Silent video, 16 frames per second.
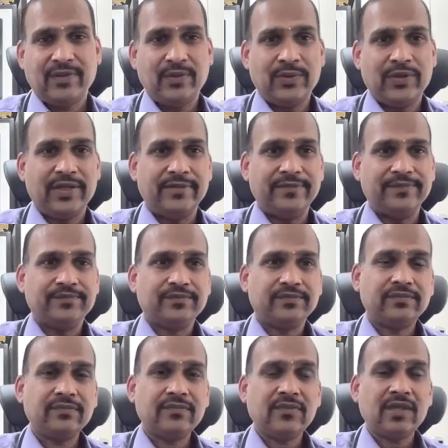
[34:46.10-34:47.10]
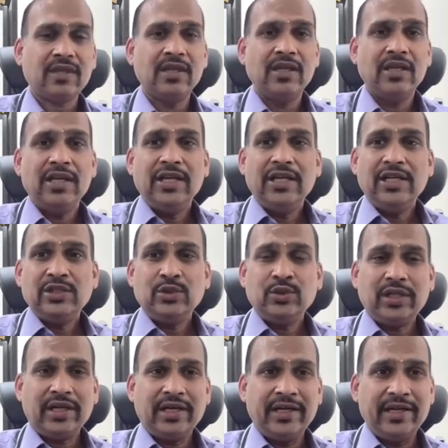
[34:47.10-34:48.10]
Okay, so
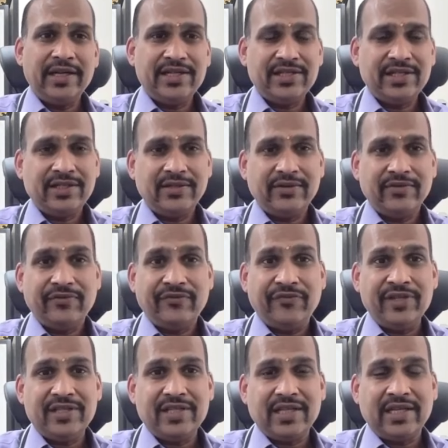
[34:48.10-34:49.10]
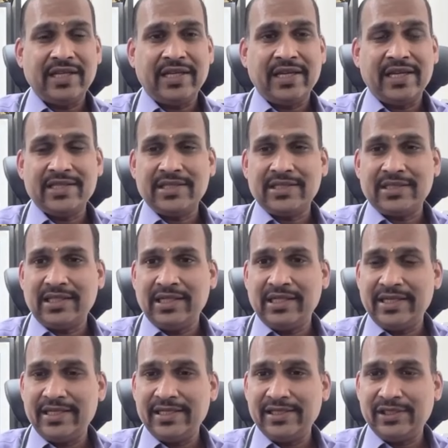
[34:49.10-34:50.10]
the condition which increases
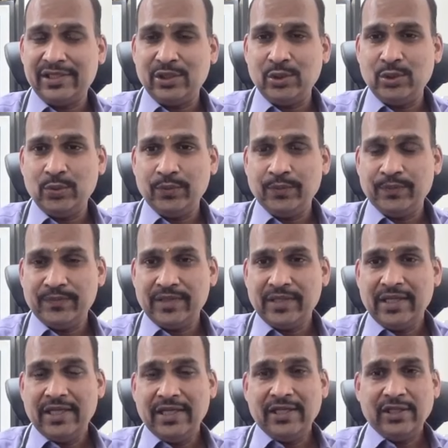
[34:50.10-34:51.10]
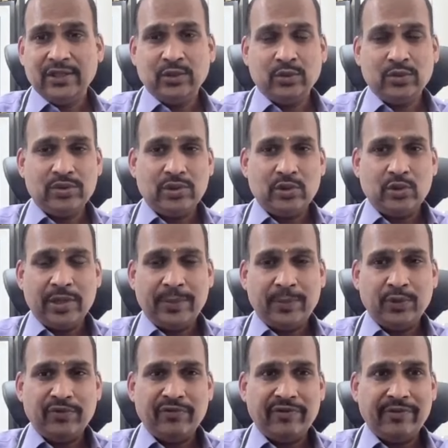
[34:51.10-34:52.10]
DLCO. So you have to
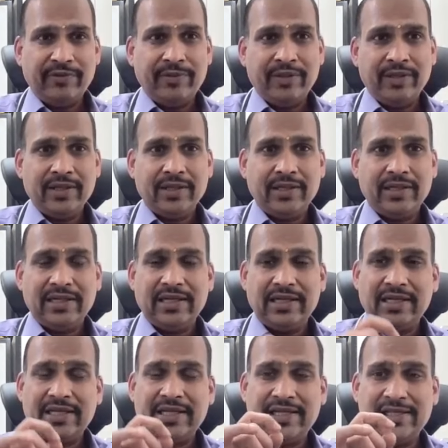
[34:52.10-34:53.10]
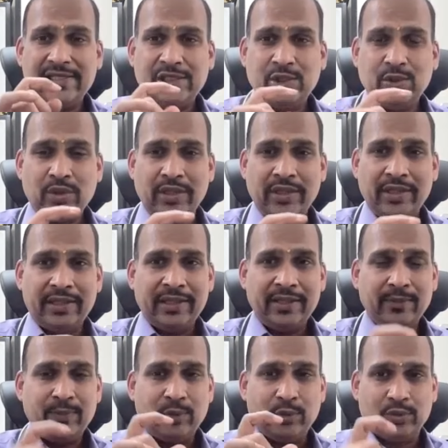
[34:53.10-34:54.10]
remember DLCO
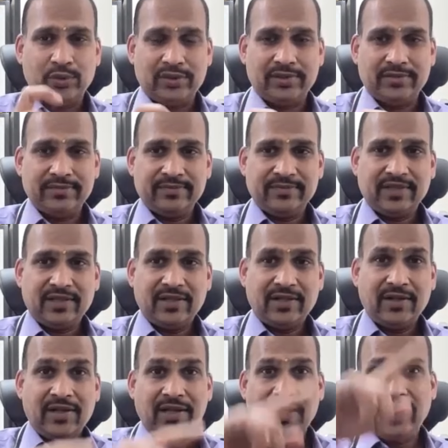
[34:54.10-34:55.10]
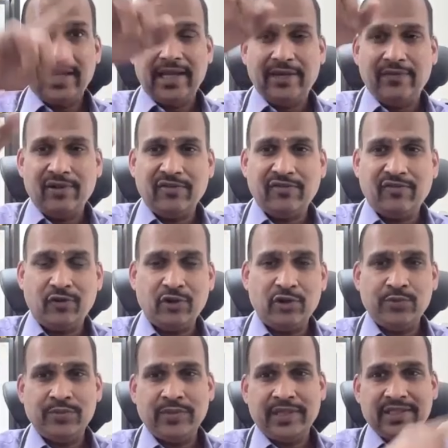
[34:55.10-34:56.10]
contain both alveolar
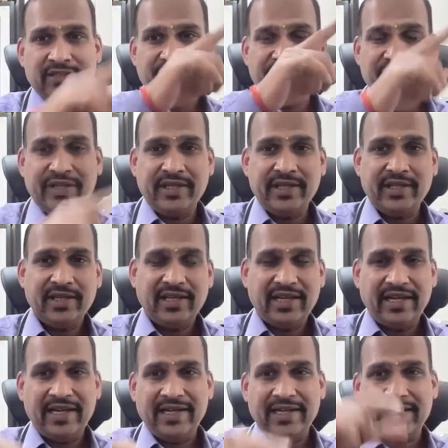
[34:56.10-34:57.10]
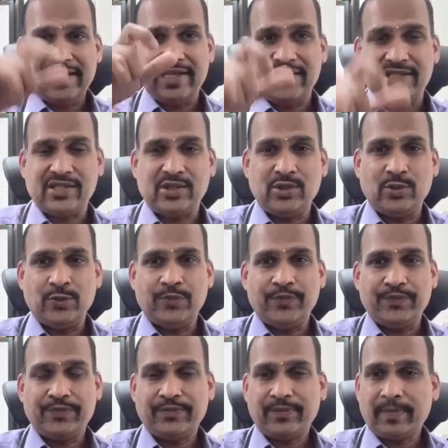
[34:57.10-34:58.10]
volume, that is VA, and KCO.
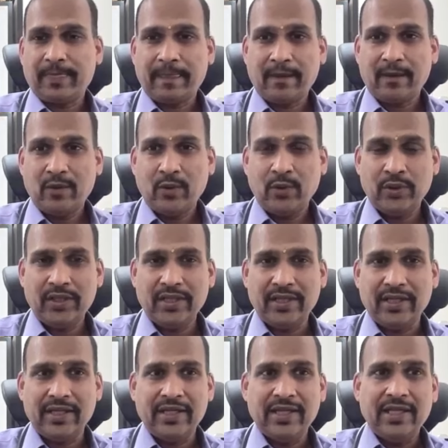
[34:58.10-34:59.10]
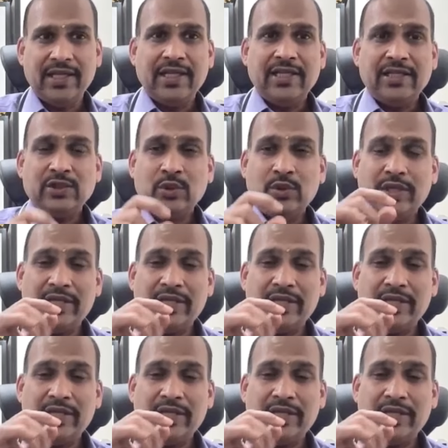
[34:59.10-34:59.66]
Okay, so